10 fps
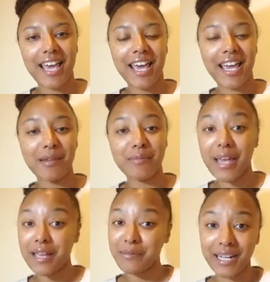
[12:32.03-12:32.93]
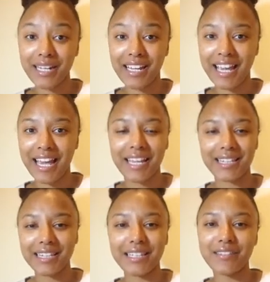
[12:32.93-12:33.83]
and make money
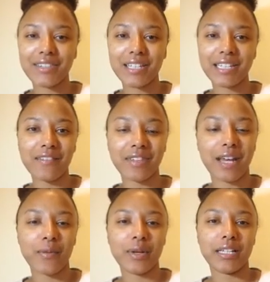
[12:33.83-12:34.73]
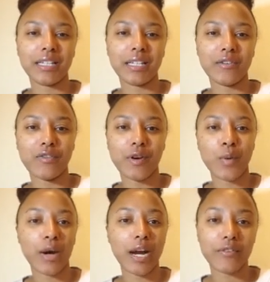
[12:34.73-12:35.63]
and live the life that I want to live from
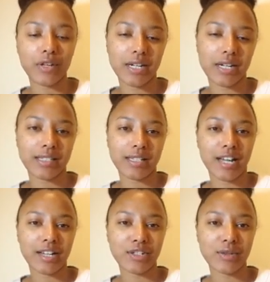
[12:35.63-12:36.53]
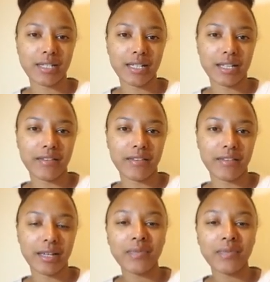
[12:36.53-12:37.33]
wherever it is that I choose to live it.